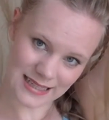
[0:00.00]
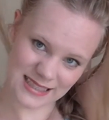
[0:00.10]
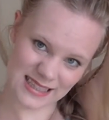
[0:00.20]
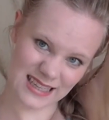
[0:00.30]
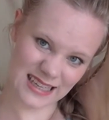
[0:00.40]
add
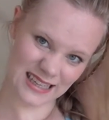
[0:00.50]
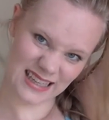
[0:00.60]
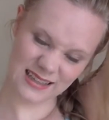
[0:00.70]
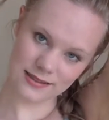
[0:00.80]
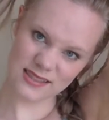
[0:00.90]

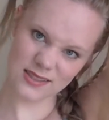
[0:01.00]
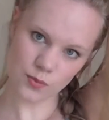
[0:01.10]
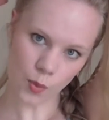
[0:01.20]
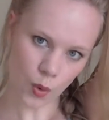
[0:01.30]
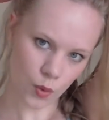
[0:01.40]

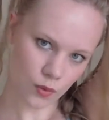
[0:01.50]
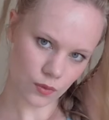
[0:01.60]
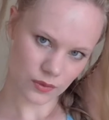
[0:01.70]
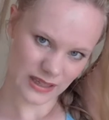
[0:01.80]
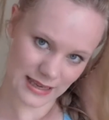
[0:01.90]

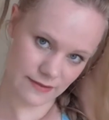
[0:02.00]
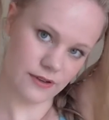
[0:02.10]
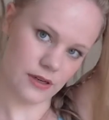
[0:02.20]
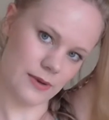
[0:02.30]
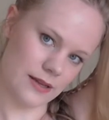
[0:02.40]
small,
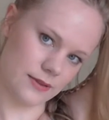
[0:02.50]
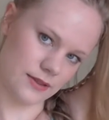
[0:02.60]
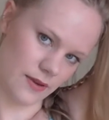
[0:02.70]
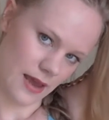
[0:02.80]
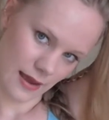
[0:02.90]
even amounts of